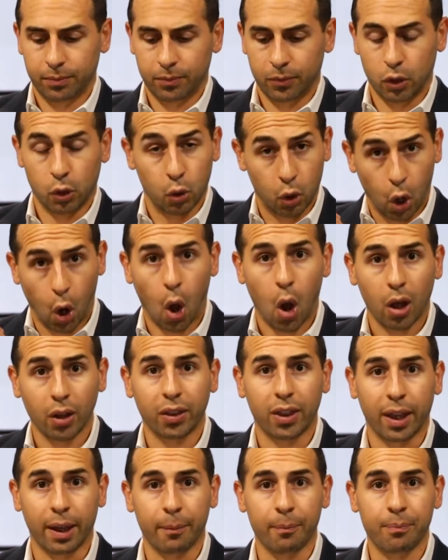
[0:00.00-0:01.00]
You called
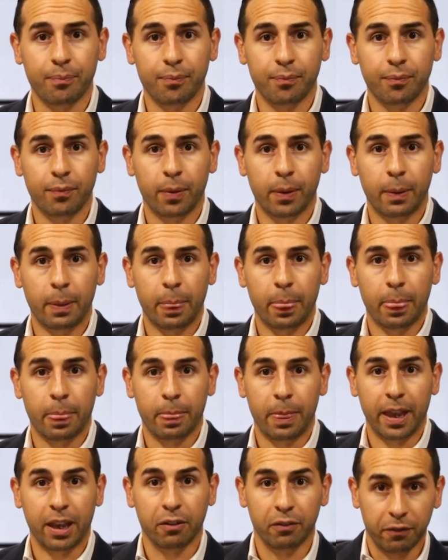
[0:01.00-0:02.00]
them.
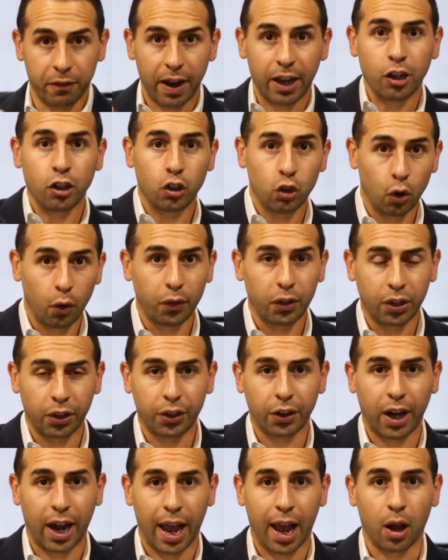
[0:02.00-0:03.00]
They invited you over to
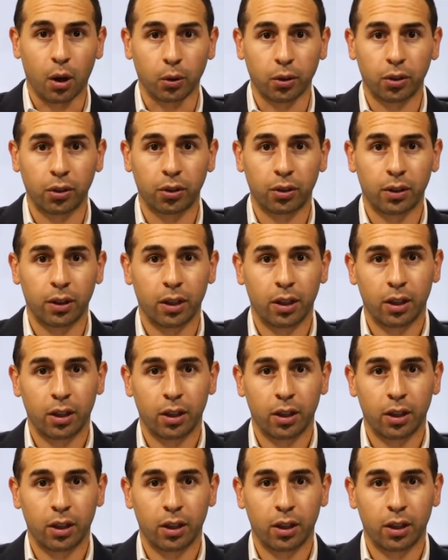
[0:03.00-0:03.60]
their house.